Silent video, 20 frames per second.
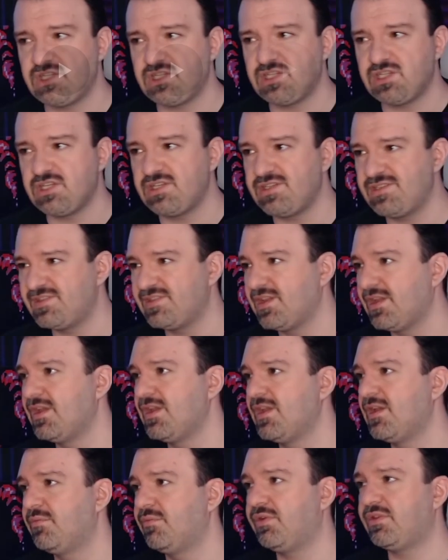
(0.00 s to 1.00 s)
Dungeons,
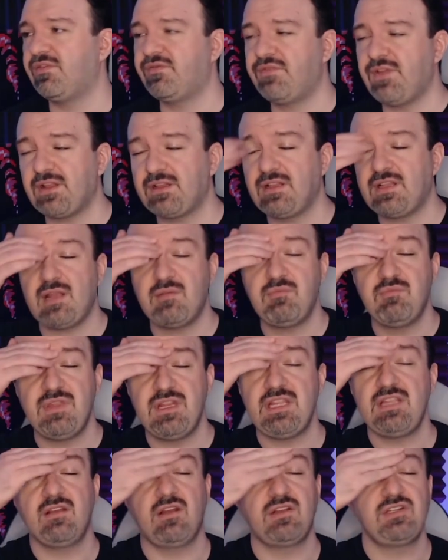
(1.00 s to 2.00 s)
but the fact that they had
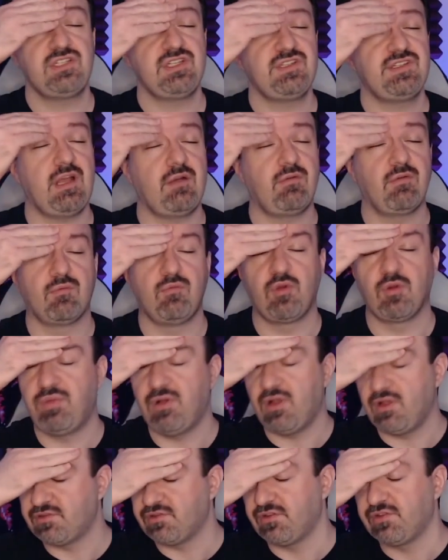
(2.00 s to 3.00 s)
mini dungeons that were more
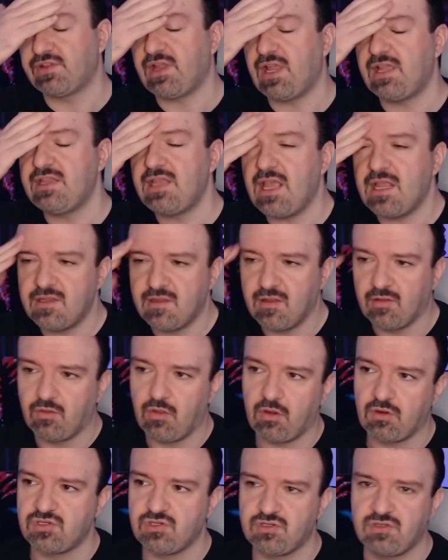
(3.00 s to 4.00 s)
puzzles, and then the
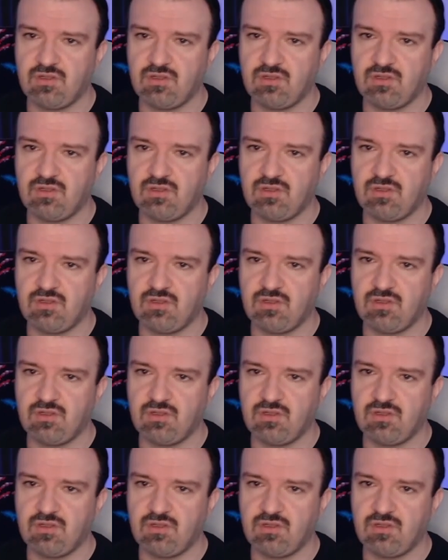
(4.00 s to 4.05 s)
larger